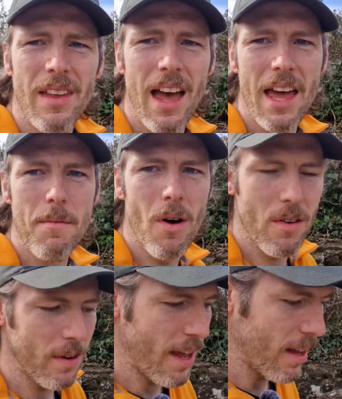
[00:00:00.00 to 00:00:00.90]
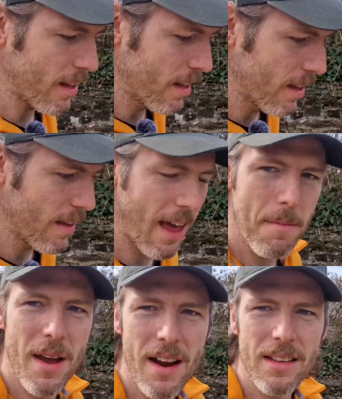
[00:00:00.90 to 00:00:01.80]
A. Mór O'Neill
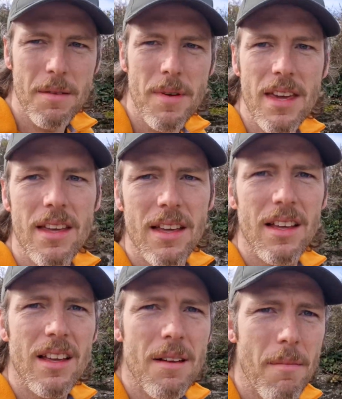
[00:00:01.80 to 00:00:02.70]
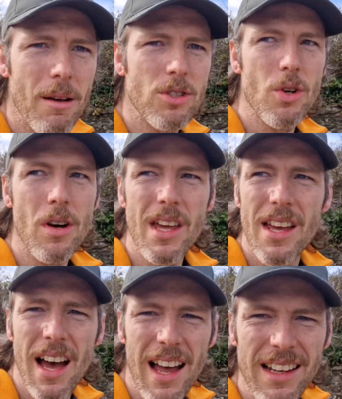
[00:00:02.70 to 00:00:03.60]
came here to meet Mountjoy
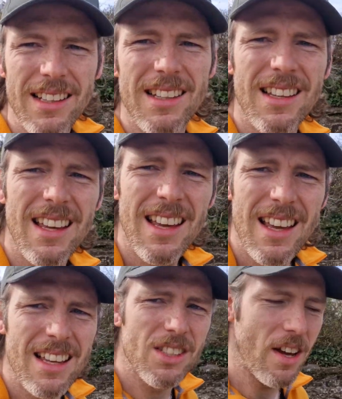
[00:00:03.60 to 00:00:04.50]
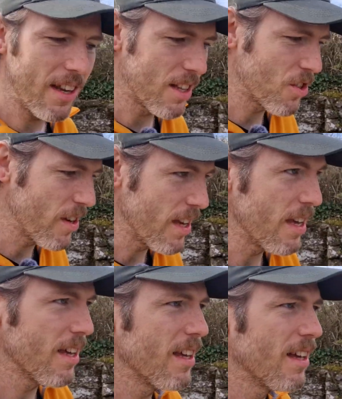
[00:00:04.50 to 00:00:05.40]
and signed the treaty.